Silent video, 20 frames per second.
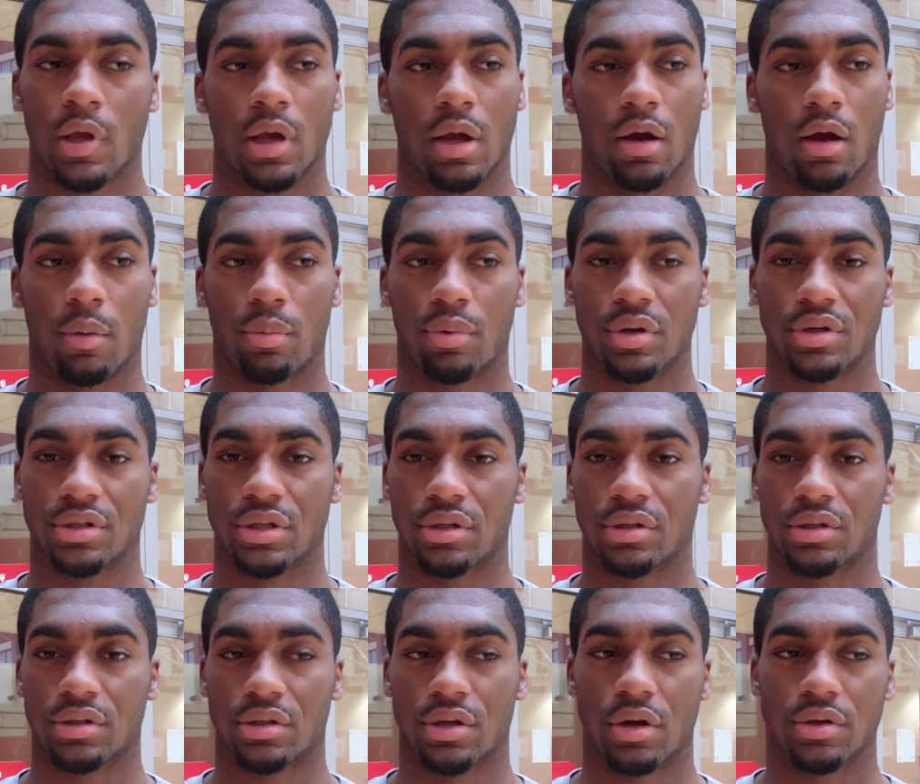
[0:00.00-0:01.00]
I appreciate
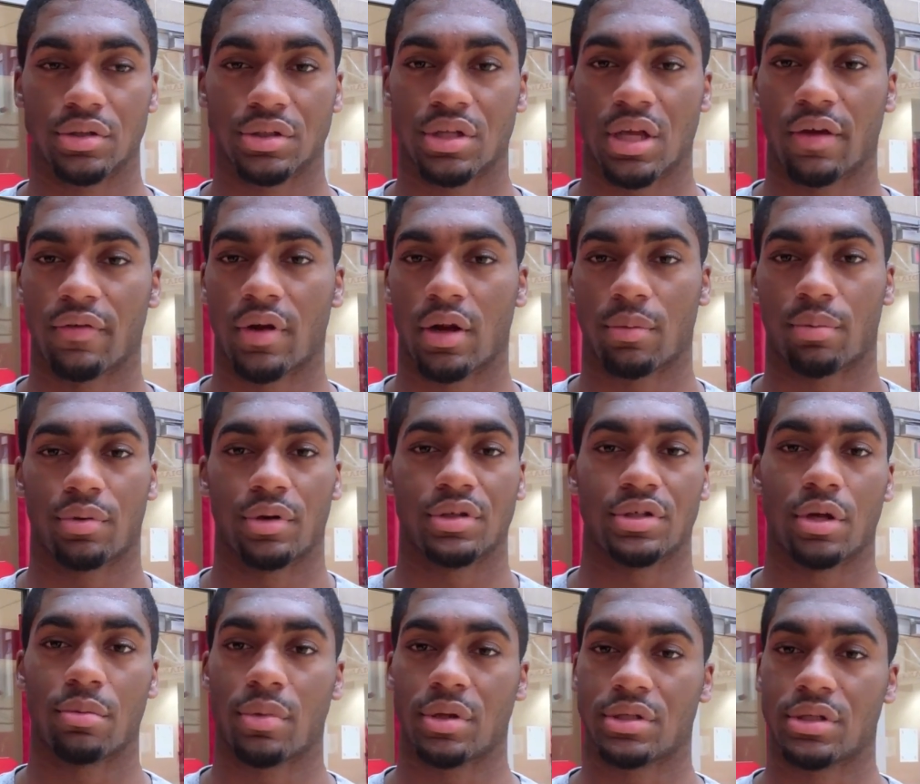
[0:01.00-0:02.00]
the coaching staff and I
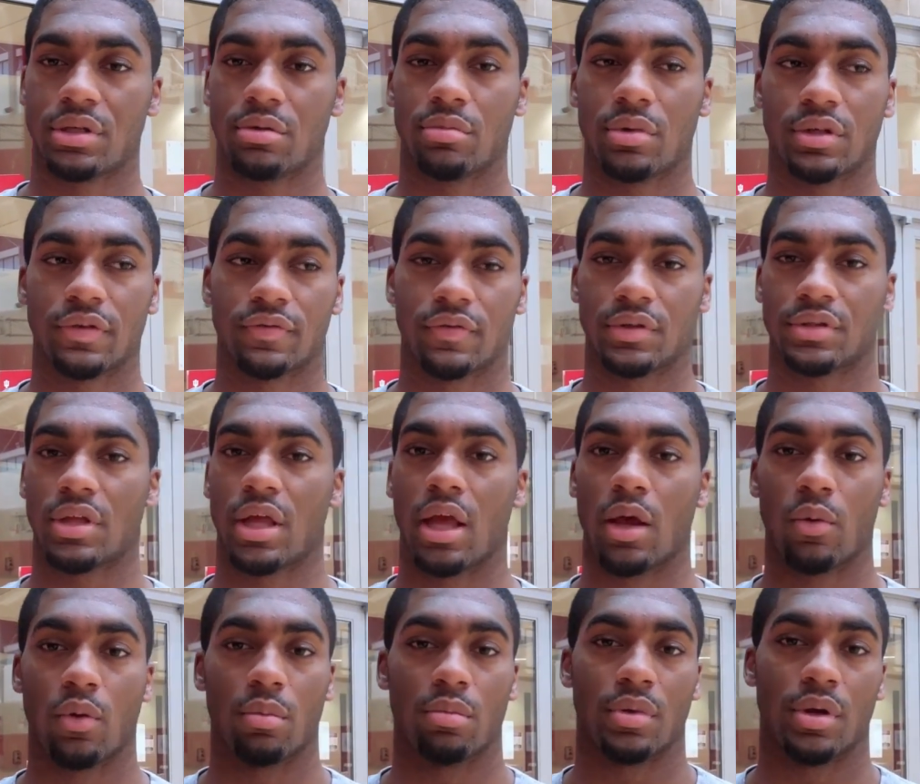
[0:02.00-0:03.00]
appreciate my teammates for
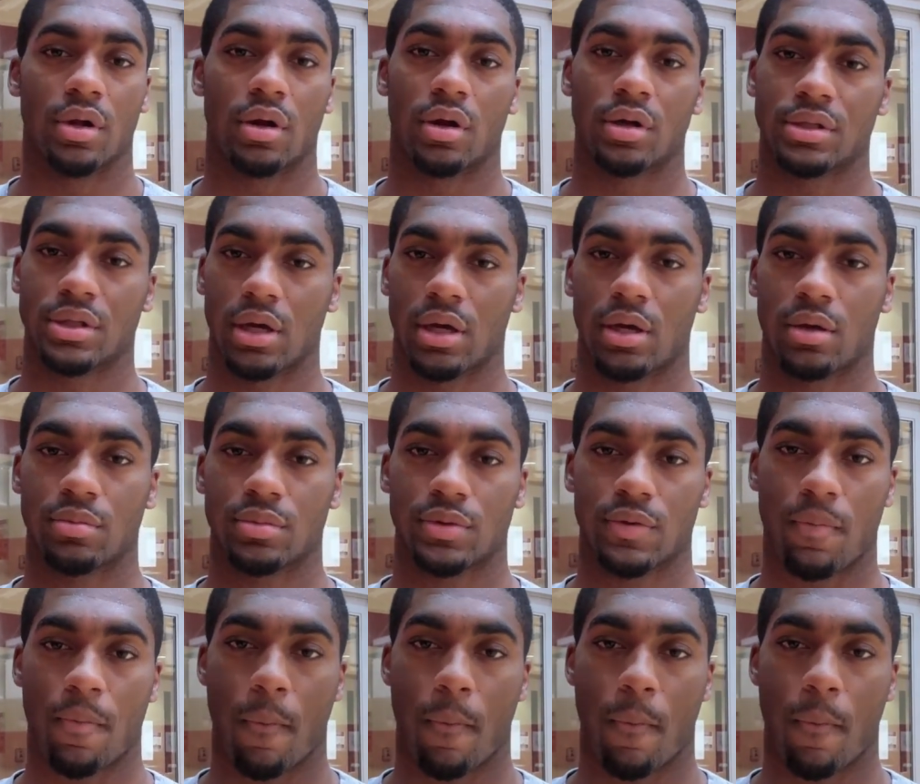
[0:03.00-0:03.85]
staying with me at all times.